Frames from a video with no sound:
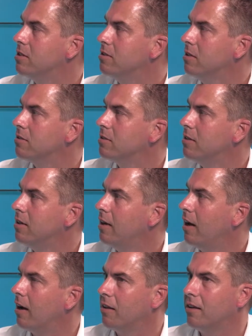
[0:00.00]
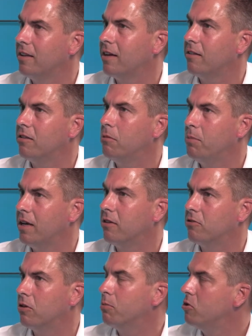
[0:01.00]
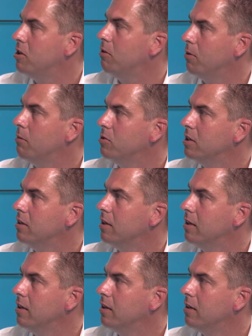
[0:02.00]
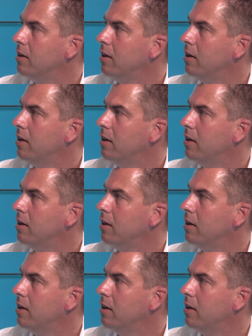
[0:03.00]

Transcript: the business. And I think that's the biggest opportunity for the MTD.